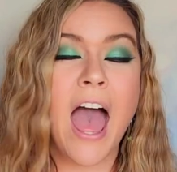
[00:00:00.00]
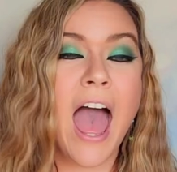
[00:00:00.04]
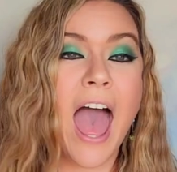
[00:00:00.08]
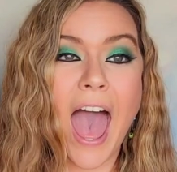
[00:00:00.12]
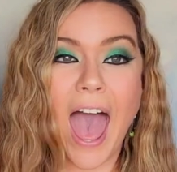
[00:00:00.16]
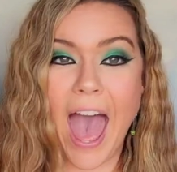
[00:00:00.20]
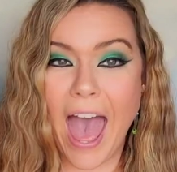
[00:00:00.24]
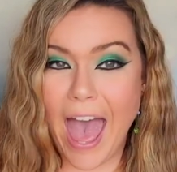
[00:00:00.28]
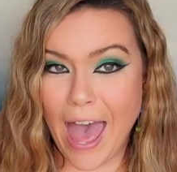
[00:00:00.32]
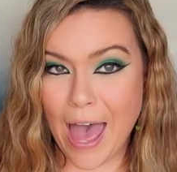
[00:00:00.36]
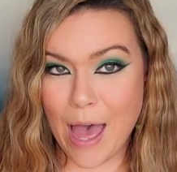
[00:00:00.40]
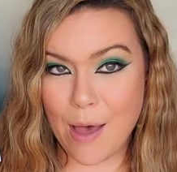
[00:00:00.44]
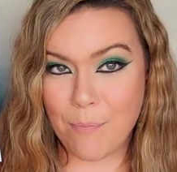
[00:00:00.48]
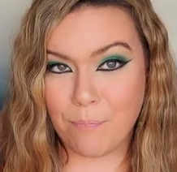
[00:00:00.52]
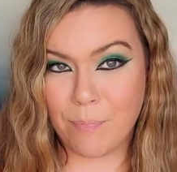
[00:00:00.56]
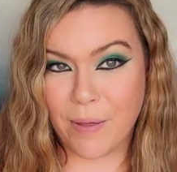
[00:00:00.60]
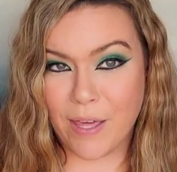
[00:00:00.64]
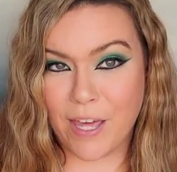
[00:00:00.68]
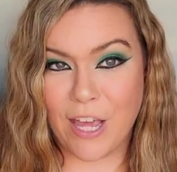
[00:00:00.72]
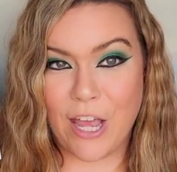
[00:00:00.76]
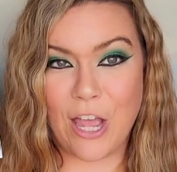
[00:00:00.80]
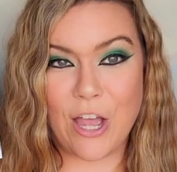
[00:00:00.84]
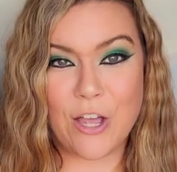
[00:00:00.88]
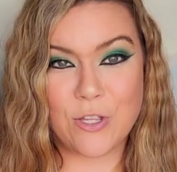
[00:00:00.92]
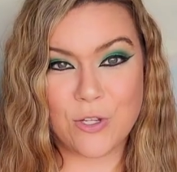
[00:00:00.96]

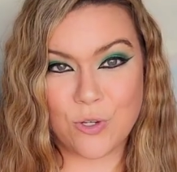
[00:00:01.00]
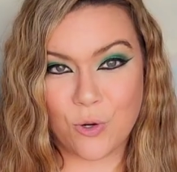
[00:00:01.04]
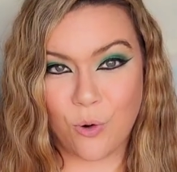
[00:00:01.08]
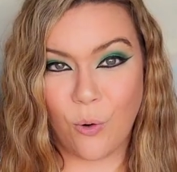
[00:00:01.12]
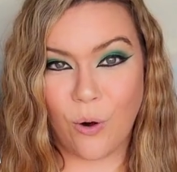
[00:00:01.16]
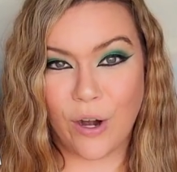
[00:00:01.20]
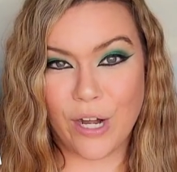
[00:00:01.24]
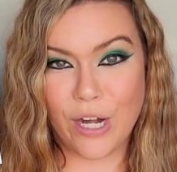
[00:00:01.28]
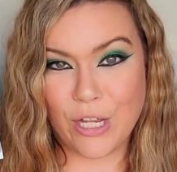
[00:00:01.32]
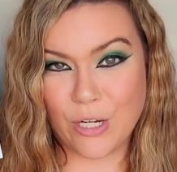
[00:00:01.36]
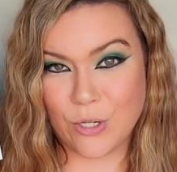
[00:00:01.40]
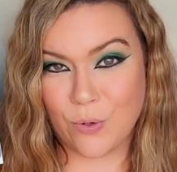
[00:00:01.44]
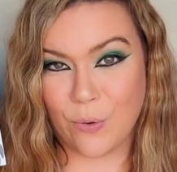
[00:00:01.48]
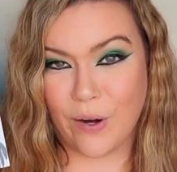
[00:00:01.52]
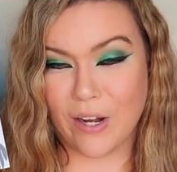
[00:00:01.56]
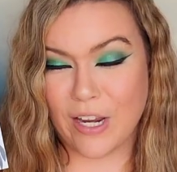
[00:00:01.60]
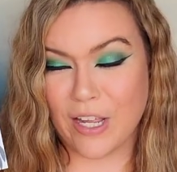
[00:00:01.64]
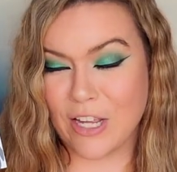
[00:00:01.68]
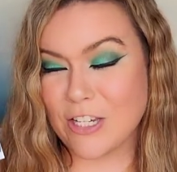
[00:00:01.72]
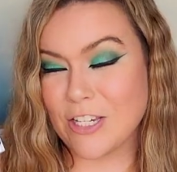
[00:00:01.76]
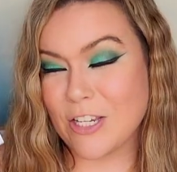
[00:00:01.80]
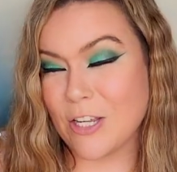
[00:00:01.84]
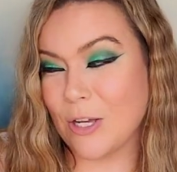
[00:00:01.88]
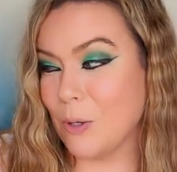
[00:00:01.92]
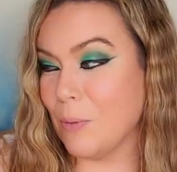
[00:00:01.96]
Happy
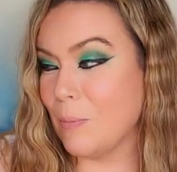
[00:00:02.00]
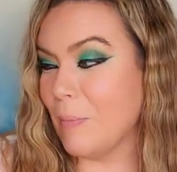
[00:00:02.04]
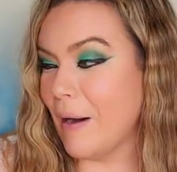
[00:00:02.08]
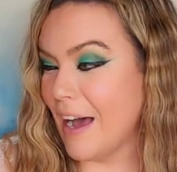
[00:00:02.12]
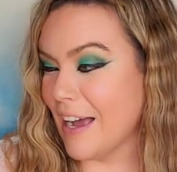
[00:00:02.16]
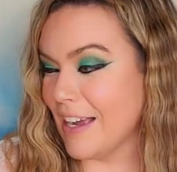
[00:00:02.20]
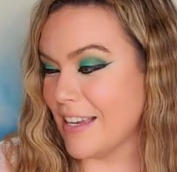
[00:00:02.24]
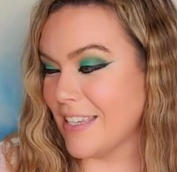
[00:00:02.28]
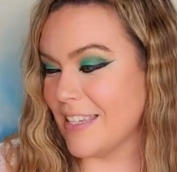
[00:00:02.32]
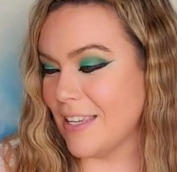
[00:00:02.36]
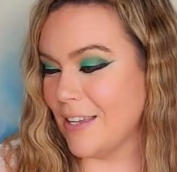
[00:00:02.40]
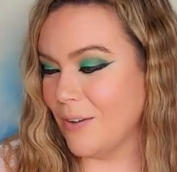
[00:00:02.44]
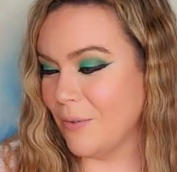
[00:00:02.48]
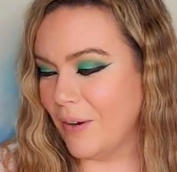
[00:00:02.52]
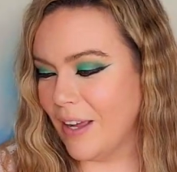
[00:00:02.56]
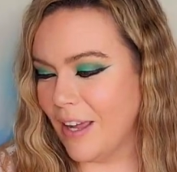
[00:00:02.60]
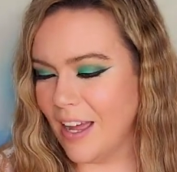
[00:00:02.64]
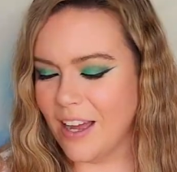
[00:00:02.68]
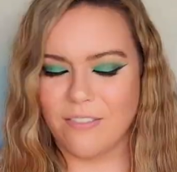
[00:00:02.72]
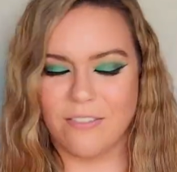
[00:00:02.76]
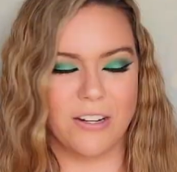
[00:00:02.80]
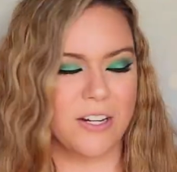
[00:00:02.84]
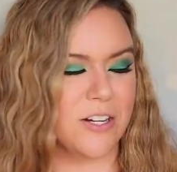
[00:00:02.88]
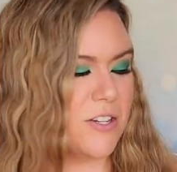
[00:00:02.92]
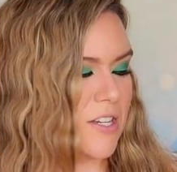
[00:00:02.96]
2022 box that we
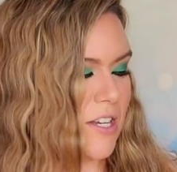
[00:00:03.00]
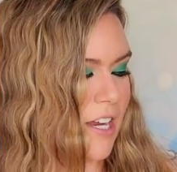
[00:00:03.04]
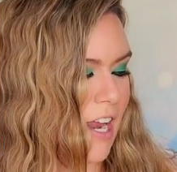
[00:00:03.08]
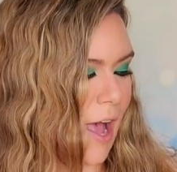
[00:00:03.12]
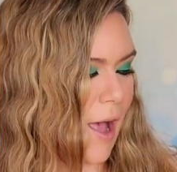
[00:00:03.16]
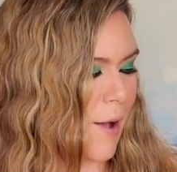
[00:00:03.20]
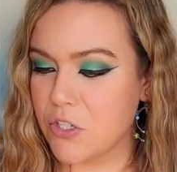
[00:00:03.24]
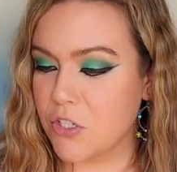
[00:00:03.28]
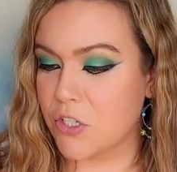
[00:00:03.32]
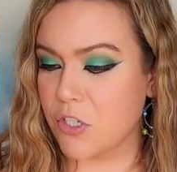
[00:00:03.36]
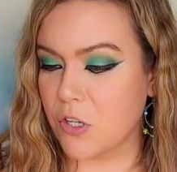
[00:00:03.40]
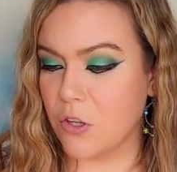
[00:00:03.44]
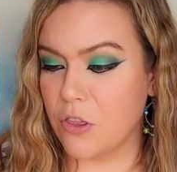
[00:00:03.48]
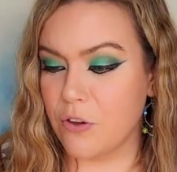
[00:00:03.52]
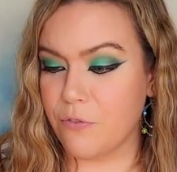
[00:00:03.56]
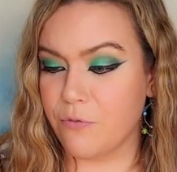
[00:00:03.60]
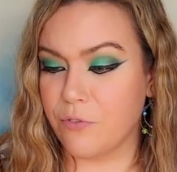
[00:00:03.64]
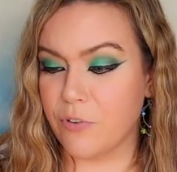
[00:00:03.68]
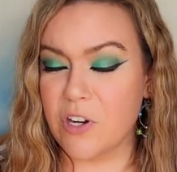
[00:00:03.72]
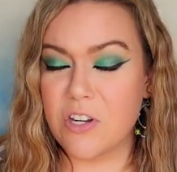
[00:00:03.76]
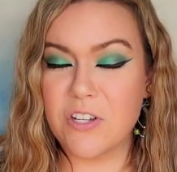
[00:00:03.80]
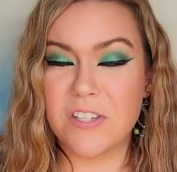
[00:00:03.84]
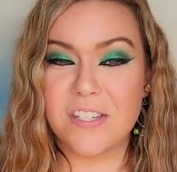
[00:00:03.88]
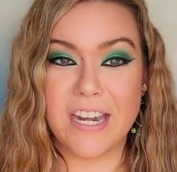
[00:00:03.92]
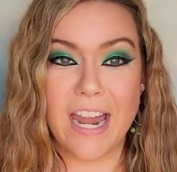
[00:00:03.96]
have here today. So the
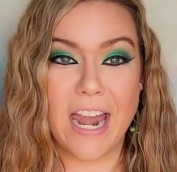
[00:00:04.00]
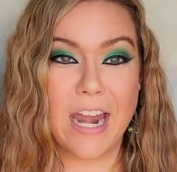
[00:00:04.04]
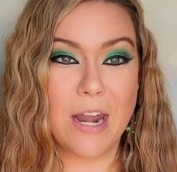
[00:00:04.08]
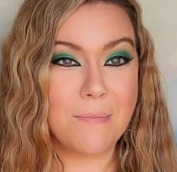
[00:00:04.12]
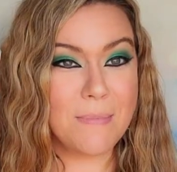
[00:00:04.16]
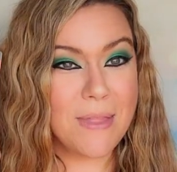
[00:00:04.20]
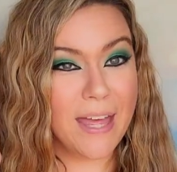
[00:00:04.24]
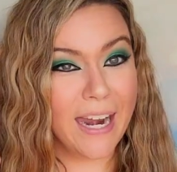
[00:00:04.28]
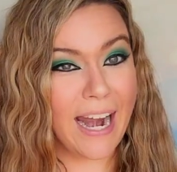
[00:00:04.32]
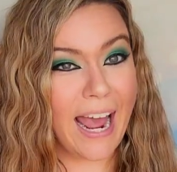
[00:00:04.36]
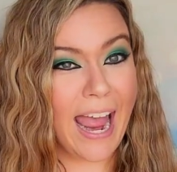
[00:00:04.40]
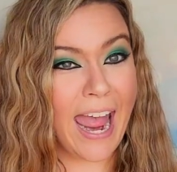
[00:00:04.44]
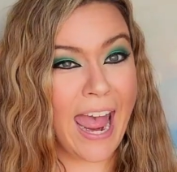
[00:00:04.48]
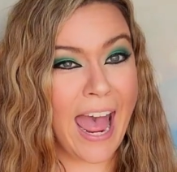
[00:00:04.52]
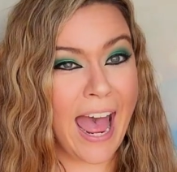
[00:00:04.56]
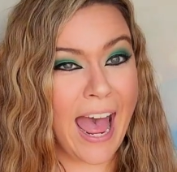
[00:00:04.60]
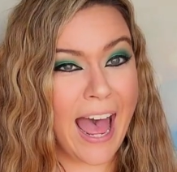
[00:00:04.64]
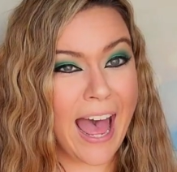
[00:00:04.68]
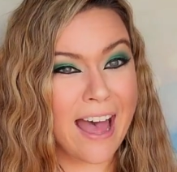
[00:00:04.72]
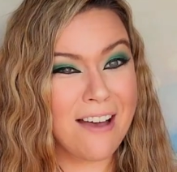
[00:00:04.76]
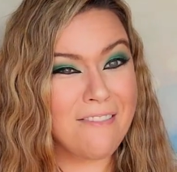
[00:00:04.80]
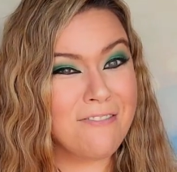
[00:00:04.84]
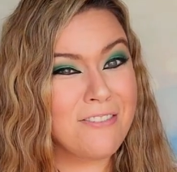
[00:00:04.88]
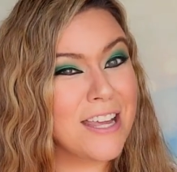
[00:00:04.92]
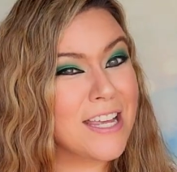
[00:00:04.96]
first item that I
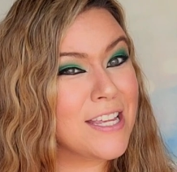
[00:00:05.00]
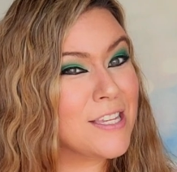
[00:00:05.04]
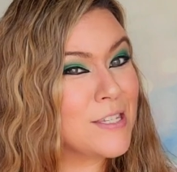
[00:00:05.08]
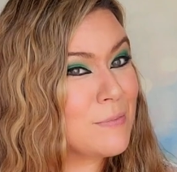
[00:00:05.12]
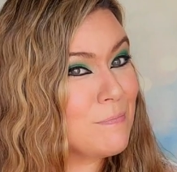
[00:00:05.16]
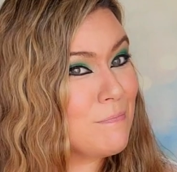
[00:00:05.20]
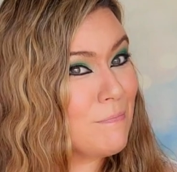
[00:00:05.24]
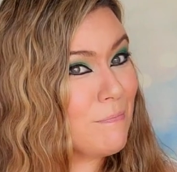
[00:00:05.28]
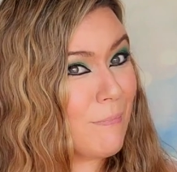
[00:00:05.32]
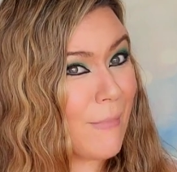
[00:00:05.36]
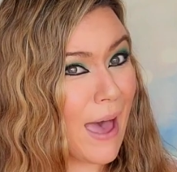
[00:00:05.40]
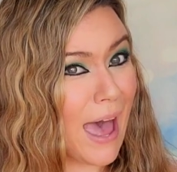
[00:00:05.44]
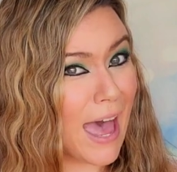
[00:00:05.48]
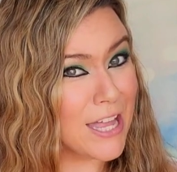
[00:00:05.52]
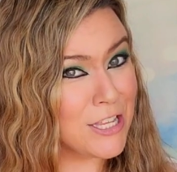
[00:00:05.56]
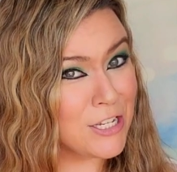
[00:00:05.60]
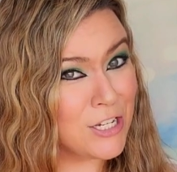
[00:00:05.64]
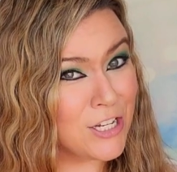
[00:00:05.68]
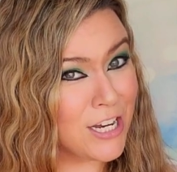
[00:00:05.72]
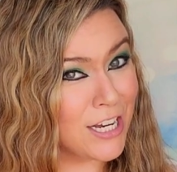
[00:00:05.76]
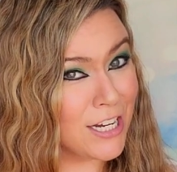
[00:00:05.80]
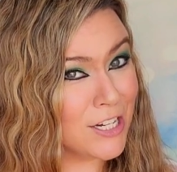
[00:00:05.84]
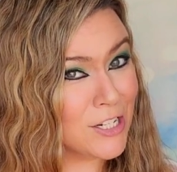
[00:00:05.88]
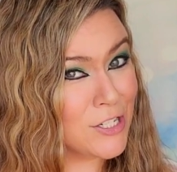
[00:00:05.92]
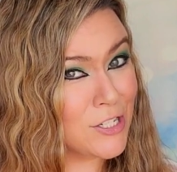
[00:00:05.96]
have is
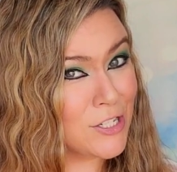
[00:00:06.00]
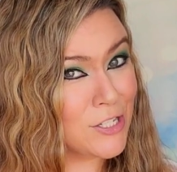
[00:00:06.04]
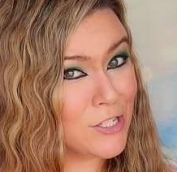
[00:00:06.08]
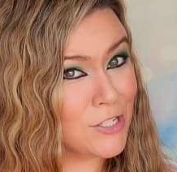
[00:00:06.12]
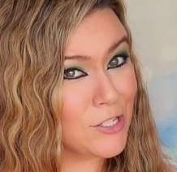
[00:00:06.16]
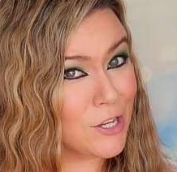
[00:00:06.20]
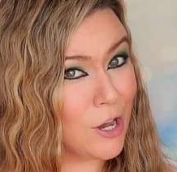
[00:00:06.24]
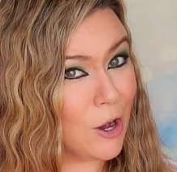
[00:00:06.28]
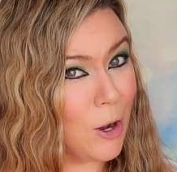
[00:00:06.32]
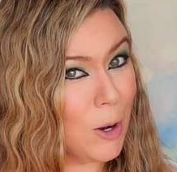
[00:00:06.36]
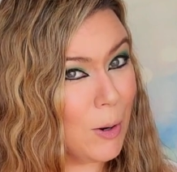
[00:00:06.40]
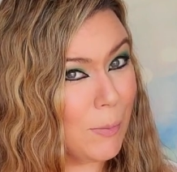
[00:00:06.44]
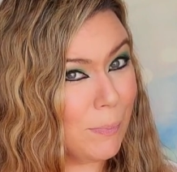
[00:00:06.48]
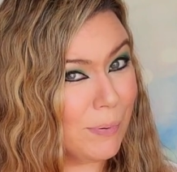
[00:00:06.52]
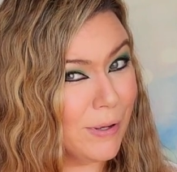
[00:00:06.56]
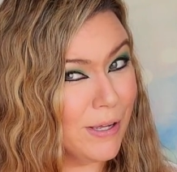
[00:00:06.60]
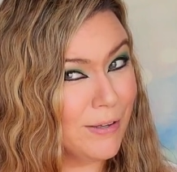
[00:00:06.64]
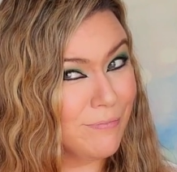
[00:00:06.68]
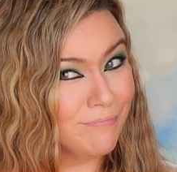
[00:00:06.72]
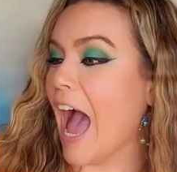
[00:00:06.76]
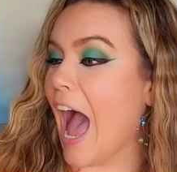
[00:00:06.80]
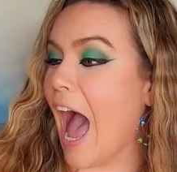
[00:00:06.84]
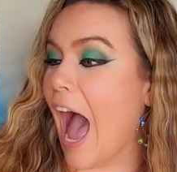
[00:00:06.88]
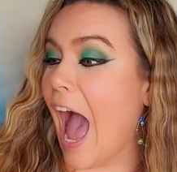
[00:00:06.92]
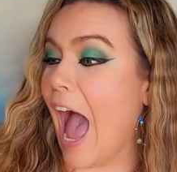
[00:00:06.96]
magic soap.
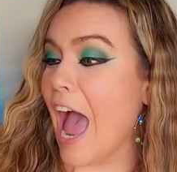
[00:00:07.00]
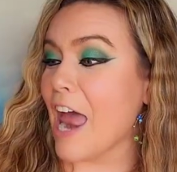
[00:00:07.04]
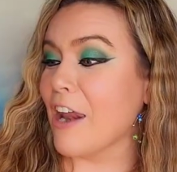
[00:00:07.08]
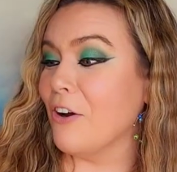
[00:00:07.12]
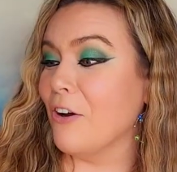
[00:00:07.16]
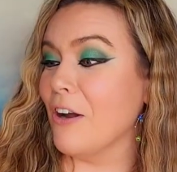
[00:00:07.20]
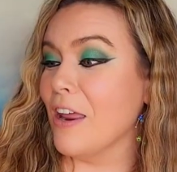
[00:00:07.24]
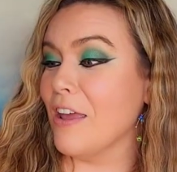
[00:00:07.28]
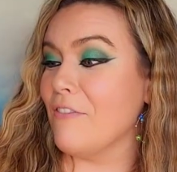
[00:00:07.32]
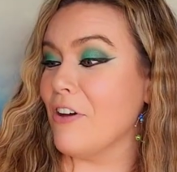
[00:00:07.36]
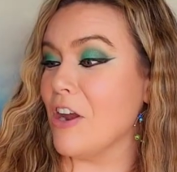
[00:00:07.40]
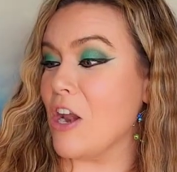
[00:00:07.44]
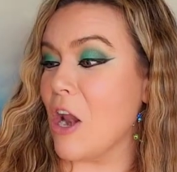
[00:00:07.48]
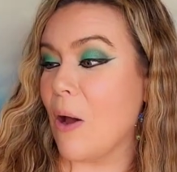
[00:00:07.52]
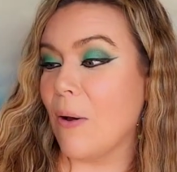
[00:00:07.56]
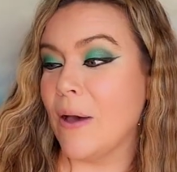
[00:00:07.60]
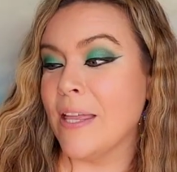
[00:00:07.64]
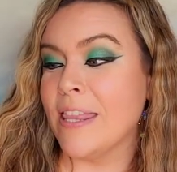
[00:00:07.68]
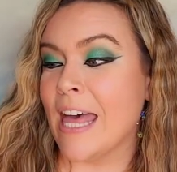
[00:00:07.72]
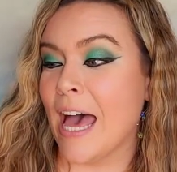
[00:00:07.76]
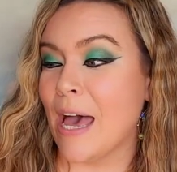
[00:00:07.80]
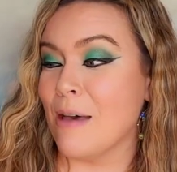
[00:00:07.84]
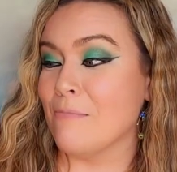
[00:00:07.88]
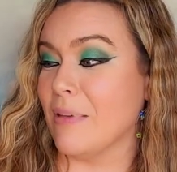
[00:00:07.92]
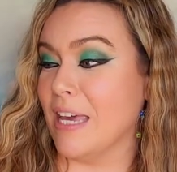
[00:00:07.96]
I don't even know what
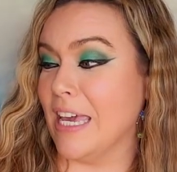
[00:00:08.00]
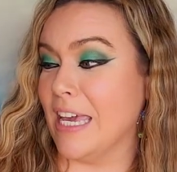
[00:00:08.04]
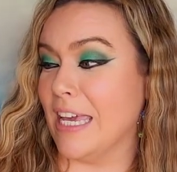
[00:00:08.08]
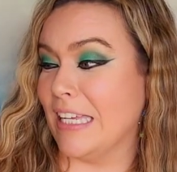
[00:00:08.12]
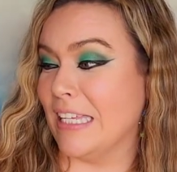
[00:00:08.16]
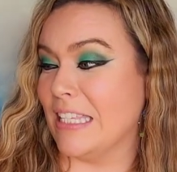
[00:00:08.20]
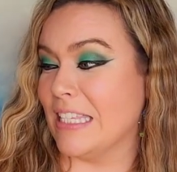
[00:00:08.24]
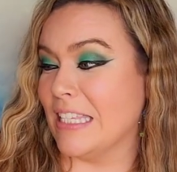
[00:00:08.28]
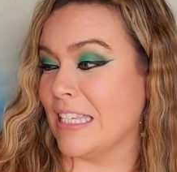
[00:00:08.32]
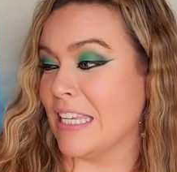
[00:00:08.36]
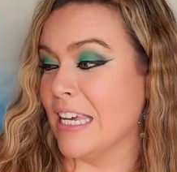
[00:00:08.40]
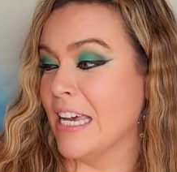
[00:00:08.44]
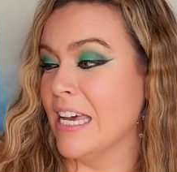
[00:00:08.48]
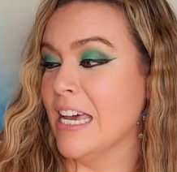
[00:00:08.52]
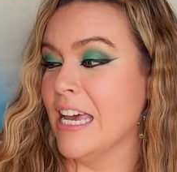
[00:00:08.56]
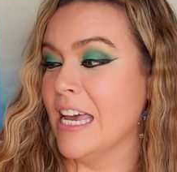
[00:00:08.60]
that means.